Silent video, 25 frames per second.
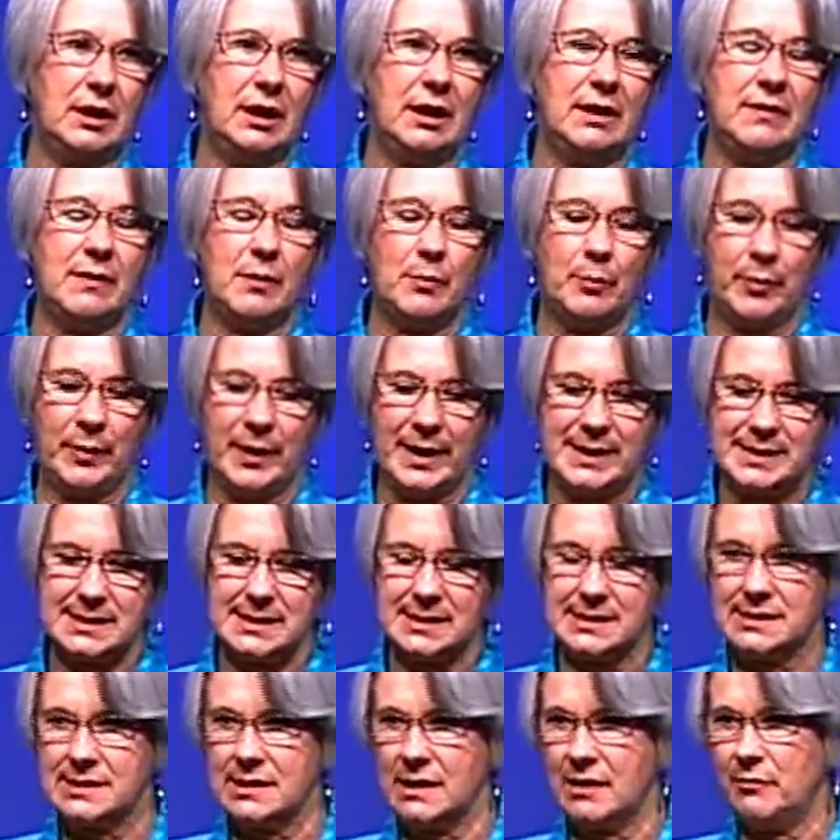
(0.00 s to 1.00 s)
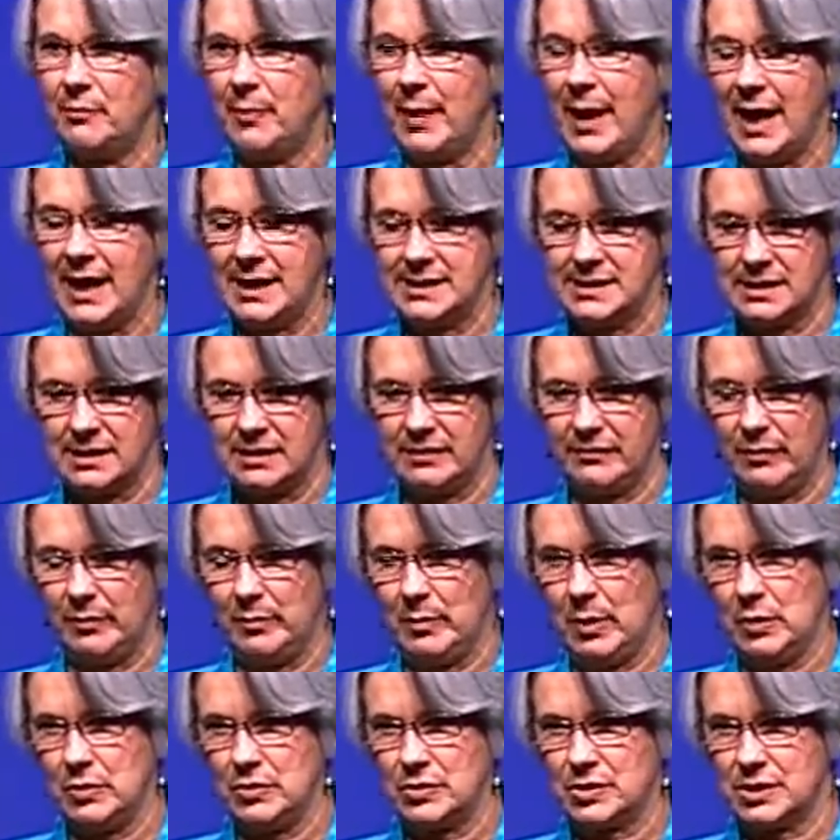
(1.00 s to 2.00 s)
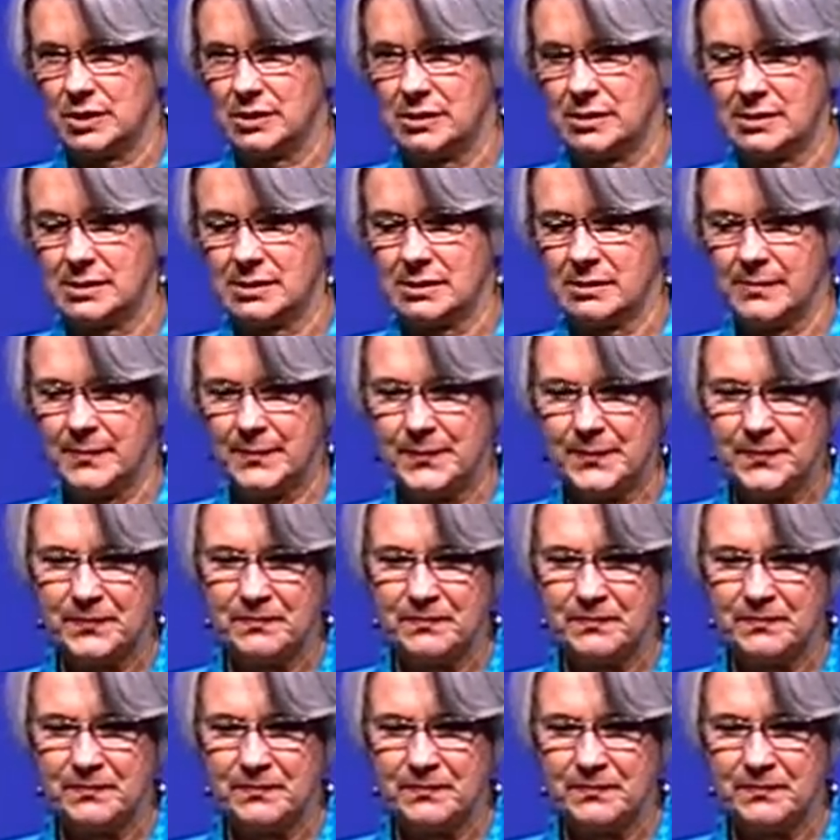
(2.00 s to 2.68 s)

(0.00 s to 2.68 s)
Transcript: in the presence of positive emotions.